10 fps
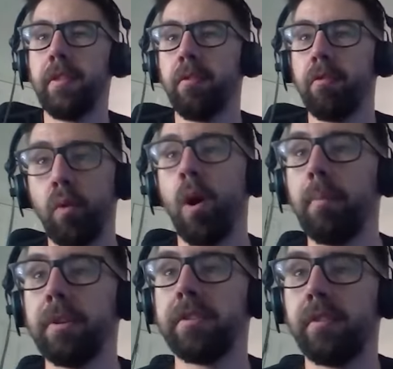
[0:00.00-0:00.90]
the
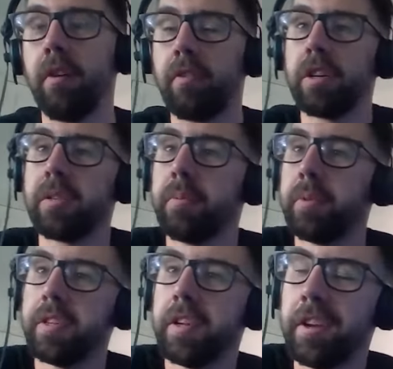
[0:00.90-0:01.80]
requirements of, of
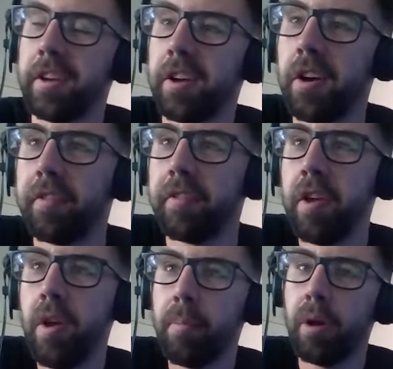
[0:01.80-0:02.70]
customers and, and a kind of
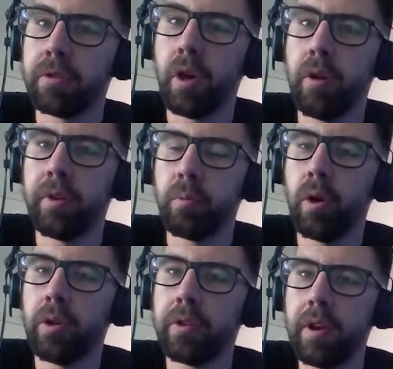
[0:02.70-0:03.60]
post-COVID
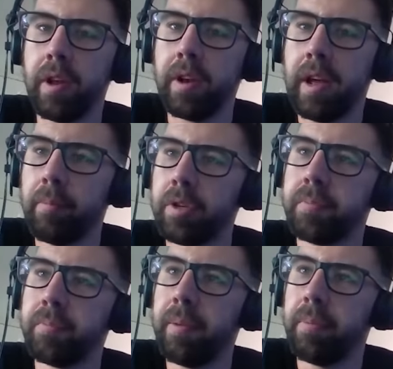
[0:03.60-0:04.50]
world, and, and how
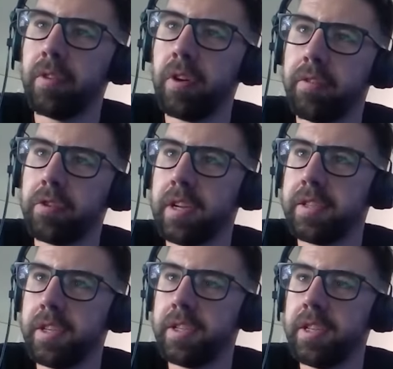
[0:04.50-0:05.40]
much people have kind of
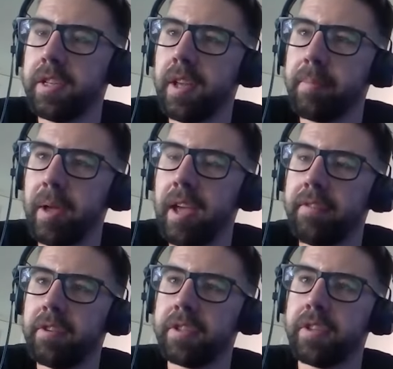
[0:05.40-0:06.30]
transitioned in their
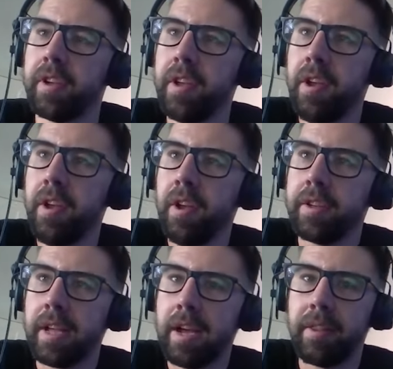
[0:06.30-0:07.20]
behaviour as to,
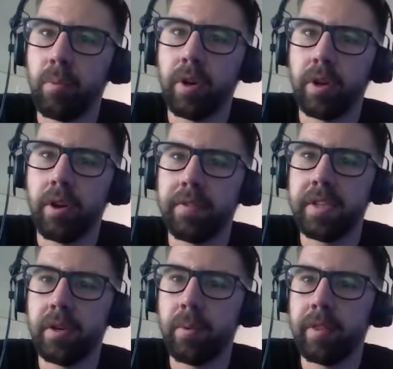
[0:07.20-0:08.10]
as to how they want to kind of
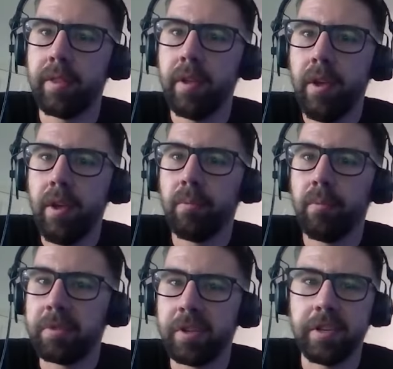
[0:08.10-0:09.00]
deal with
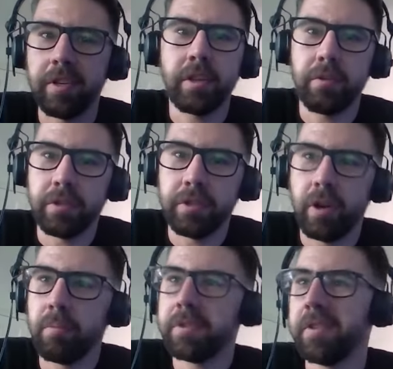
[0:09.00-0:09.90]
websites, go to
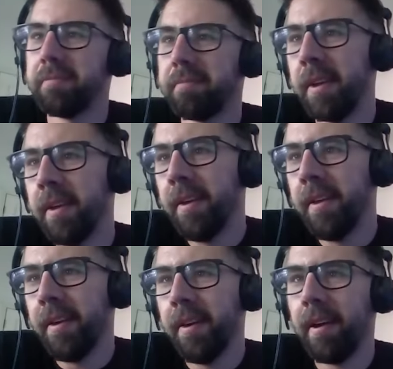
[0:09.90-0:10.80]
shops, and,
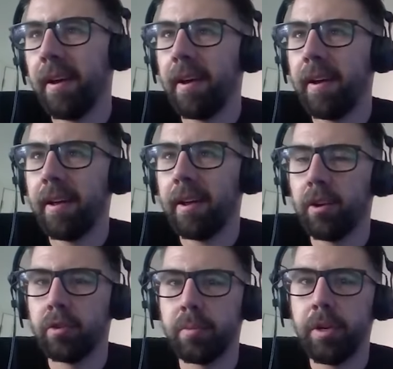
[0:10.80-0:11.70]
uh, and
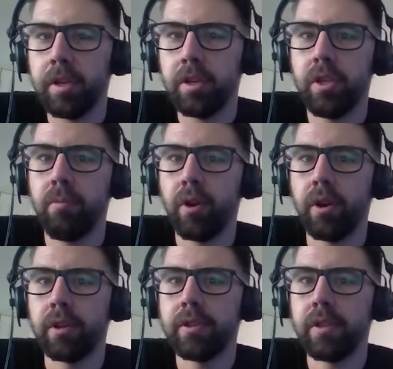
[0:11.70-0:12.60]
ultimately consume
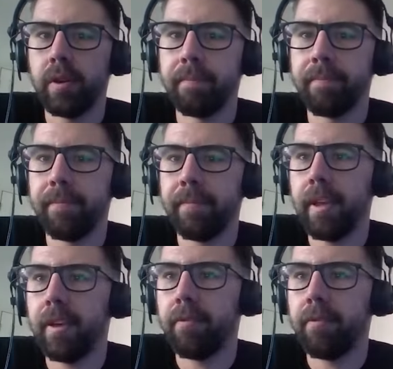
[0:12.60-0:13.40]
products. So, yeah.